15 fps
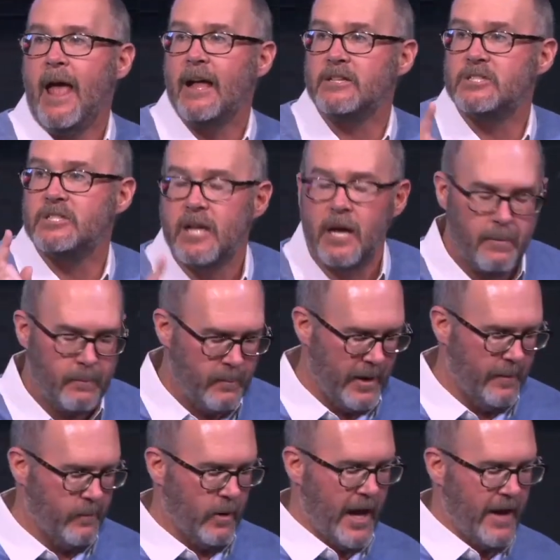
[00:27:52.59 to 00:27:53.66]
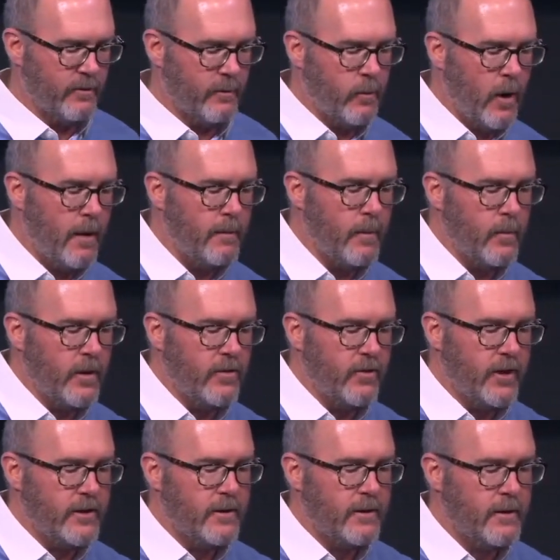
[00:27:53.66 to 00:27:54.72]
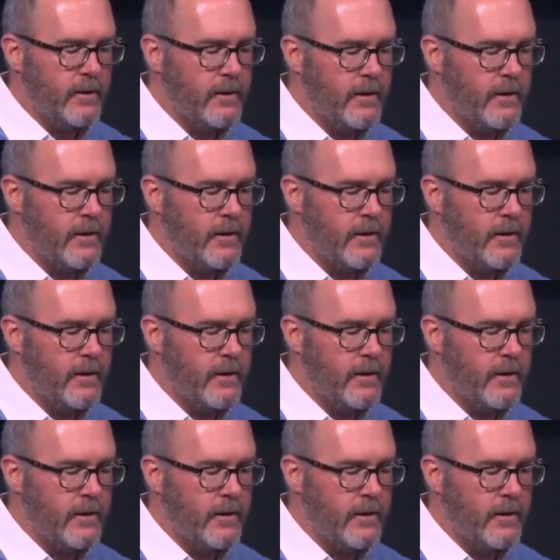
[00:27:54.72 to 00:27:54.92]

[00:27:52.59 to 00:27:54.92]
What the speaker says: And some people have a problem with it.